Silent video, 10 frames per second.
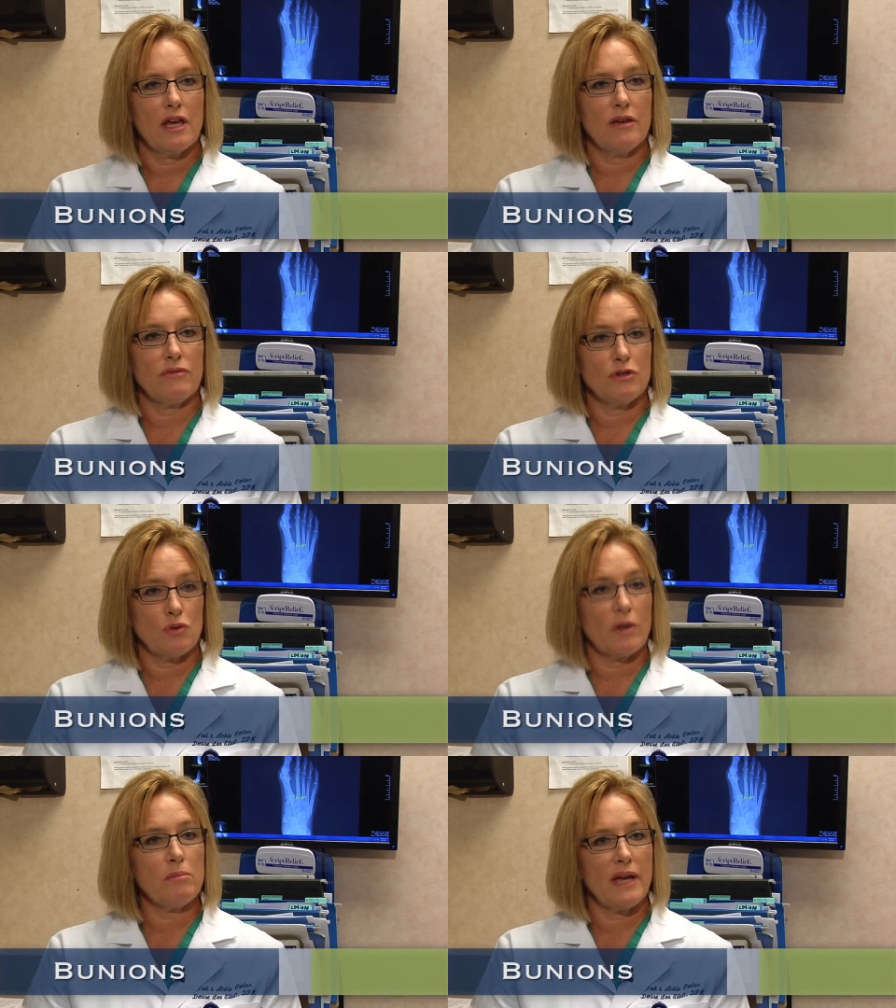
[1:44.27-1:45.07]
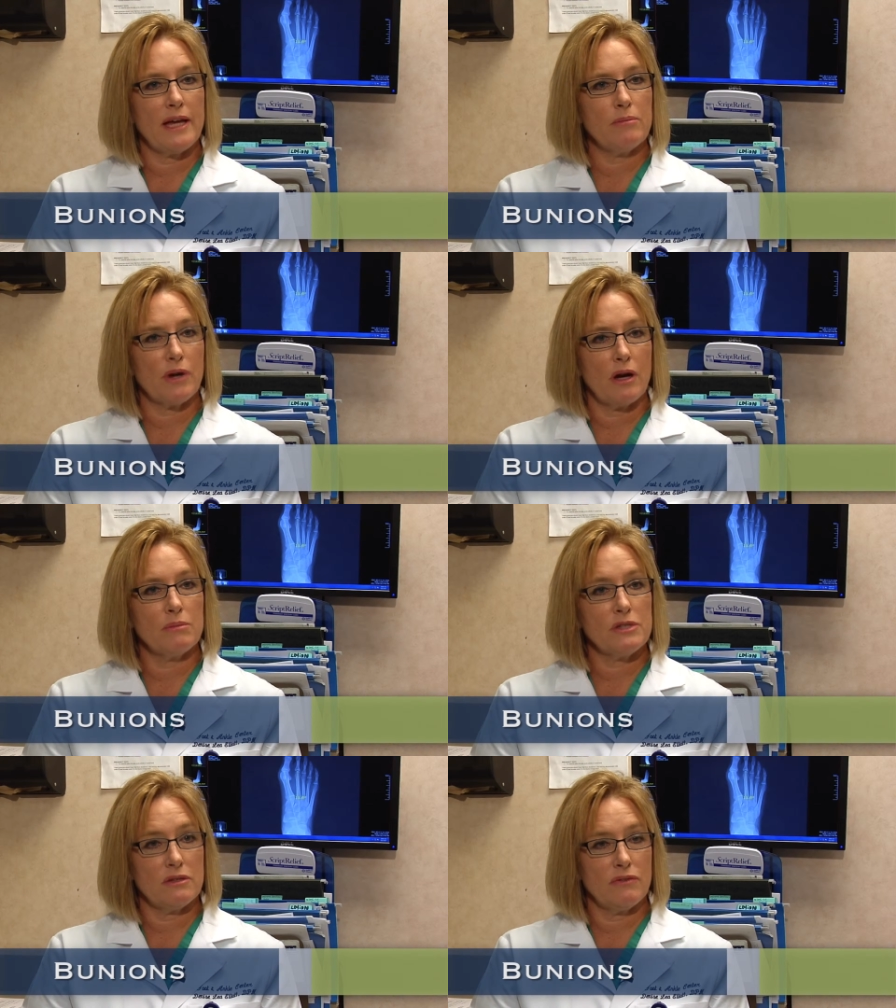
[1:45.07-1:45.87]
If the joint pain
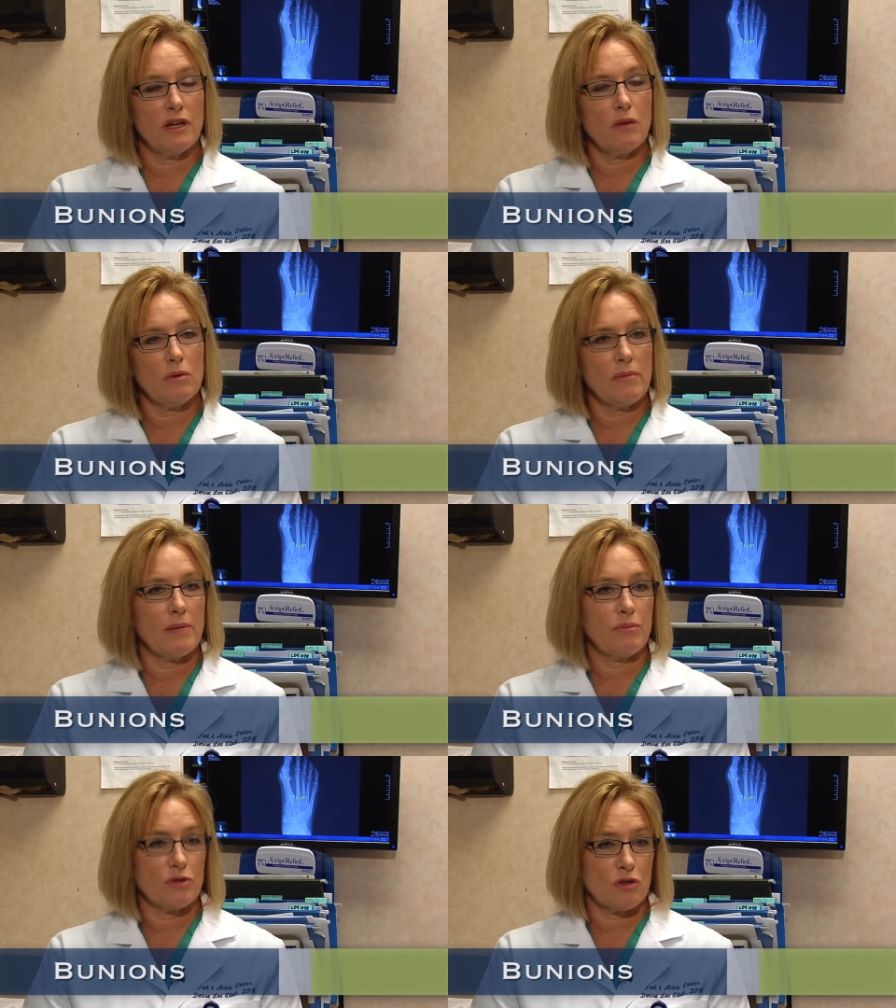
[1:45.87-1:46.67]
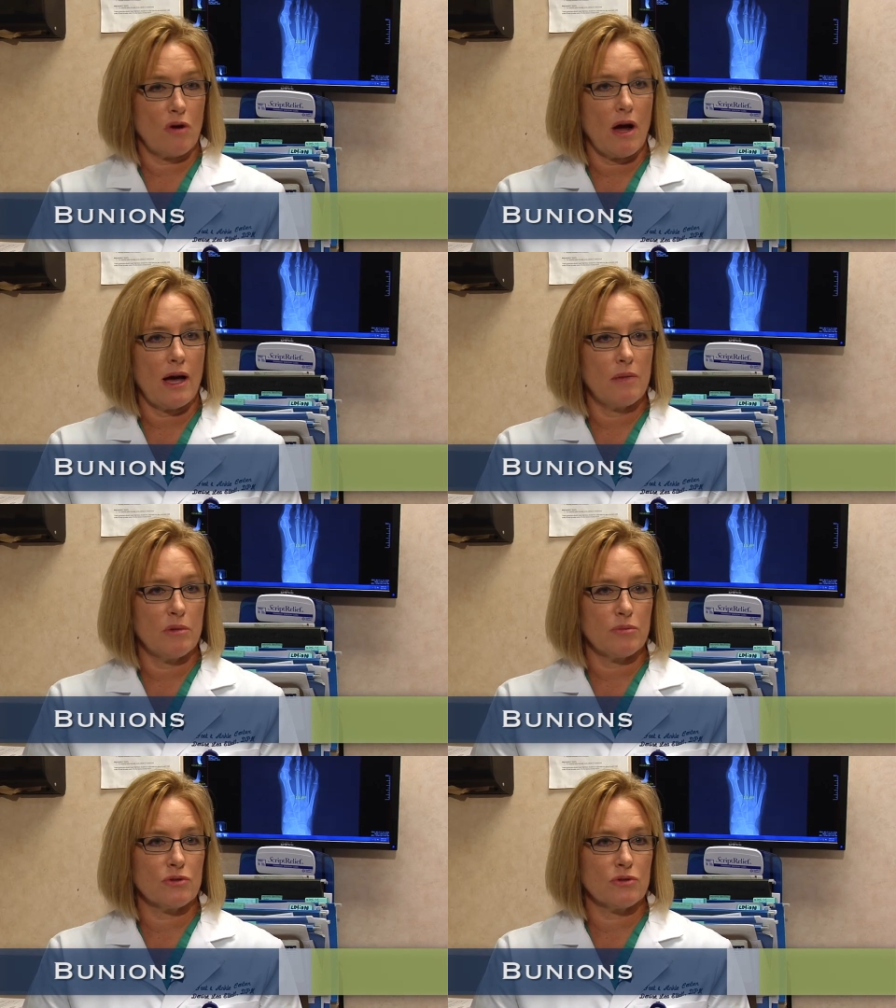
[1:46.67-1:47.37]
becomes severe, we might prescribe an